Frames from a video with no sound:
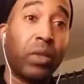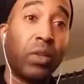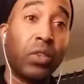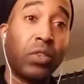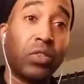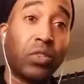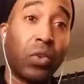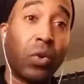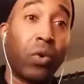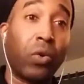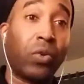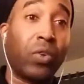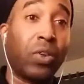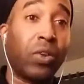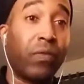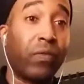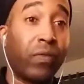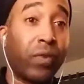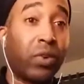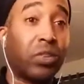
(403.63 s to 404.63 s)
So your
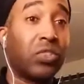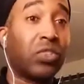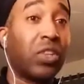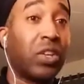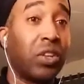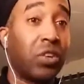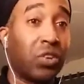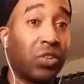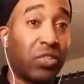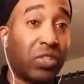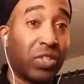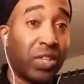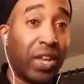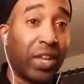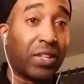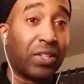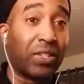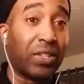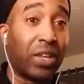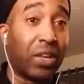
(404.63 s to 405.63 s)
first and your
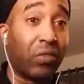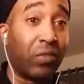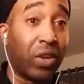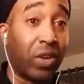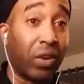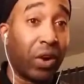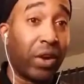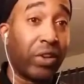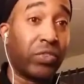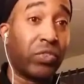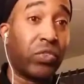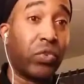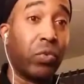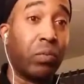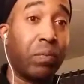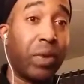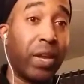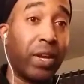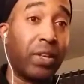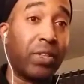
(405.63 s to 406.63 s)
sixth in regards to
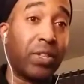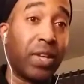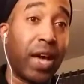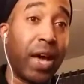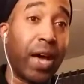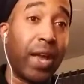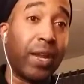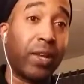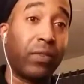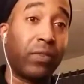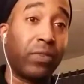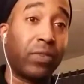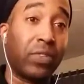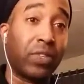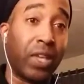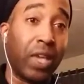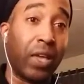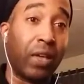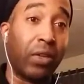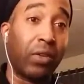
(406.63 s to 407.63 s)
pentatonic
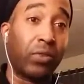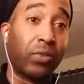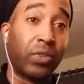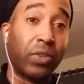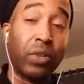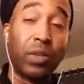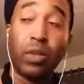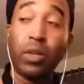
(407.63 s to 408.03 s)
scales,